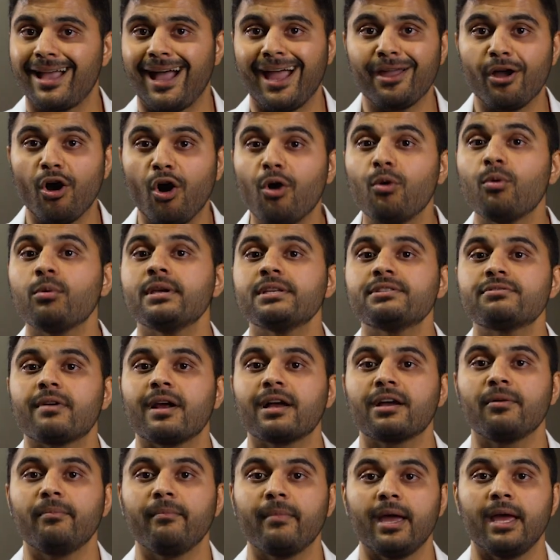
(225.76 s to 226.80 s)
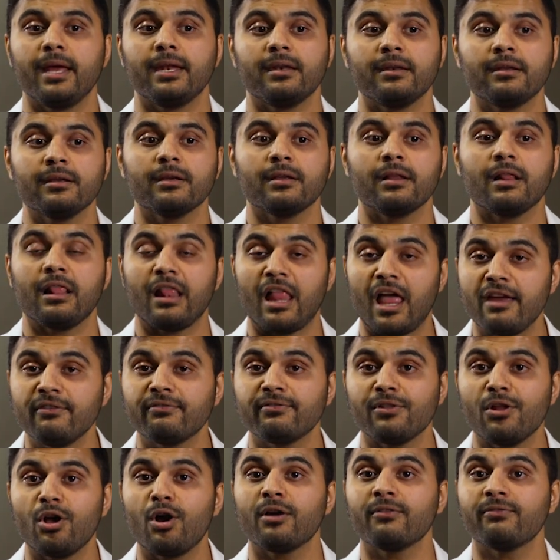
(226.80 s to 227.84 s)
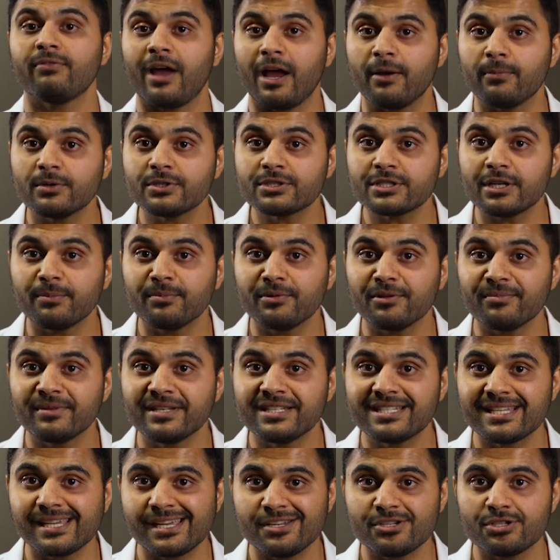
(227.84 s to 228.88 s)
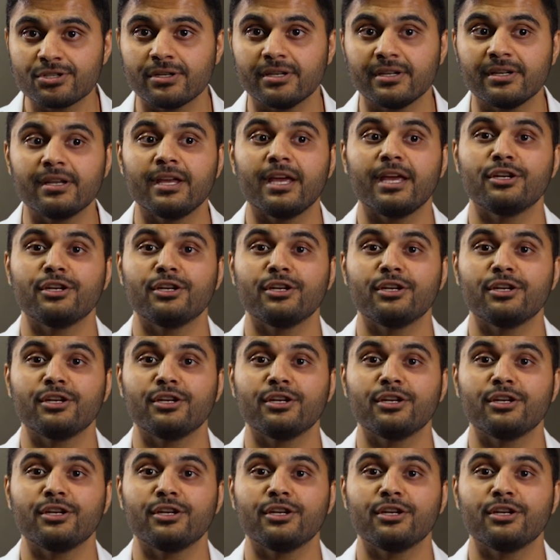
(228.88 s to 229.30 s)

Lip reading: I always recommend lifelong fiber supplementation